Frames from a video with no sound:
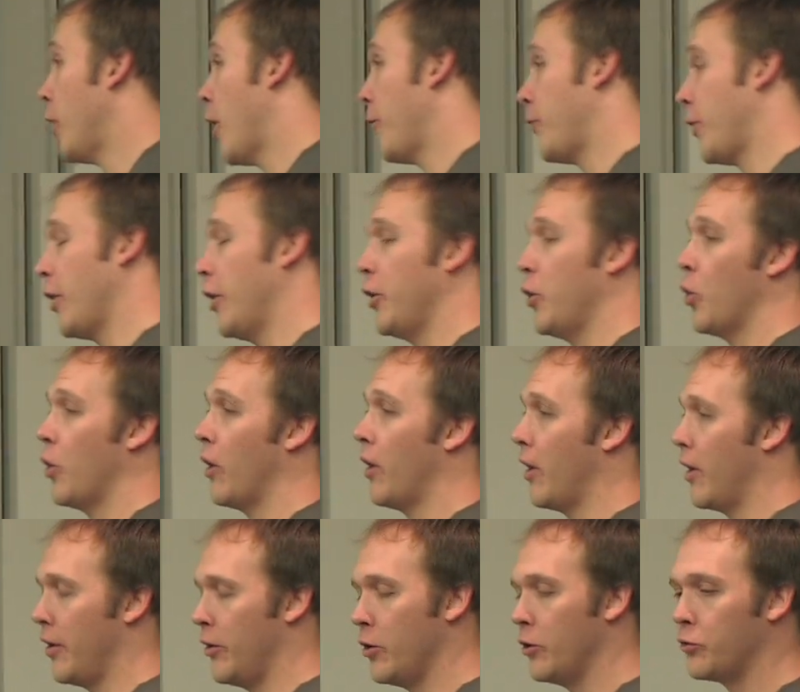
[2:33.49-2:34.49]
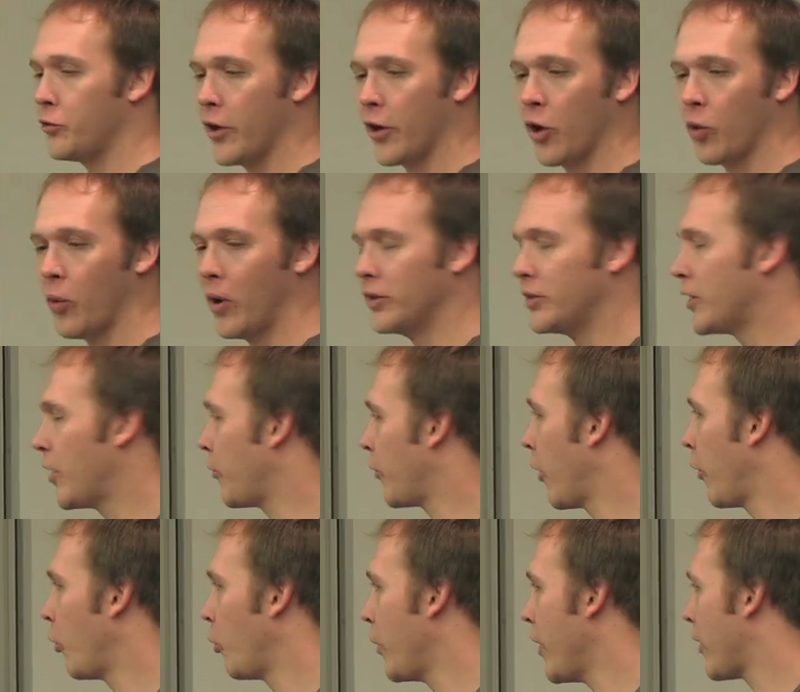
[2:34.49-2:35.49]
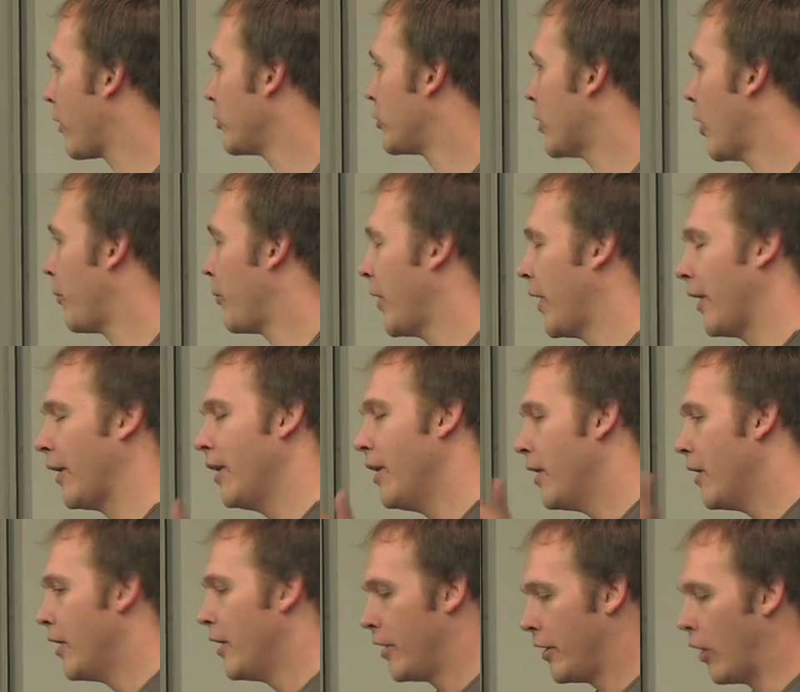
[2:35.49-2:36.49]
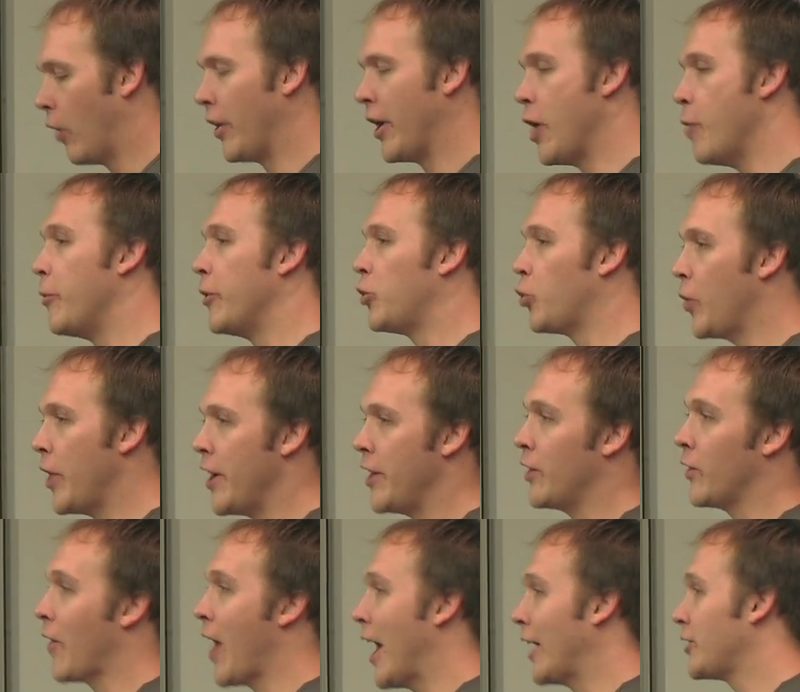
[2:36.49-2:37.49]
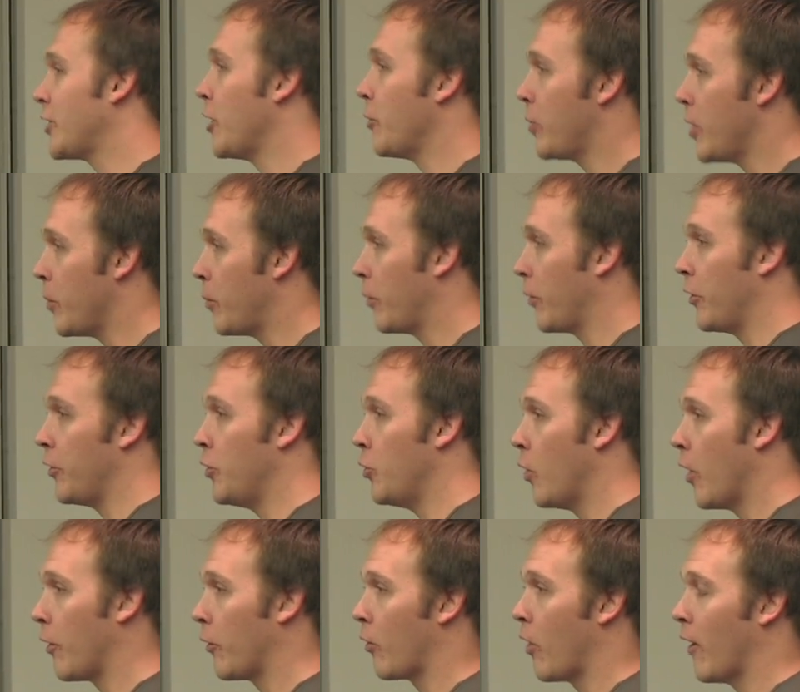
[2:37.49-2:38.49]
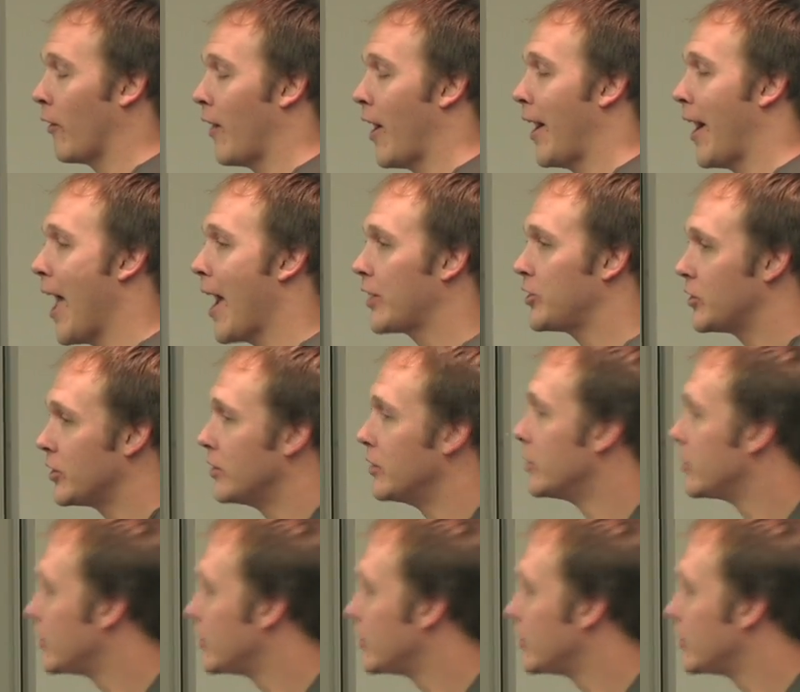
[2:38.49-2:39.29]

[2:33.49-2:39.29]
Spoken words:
Now, if you're going to do a newsletter once every other week or something, and in between you're asking people to do other online actions,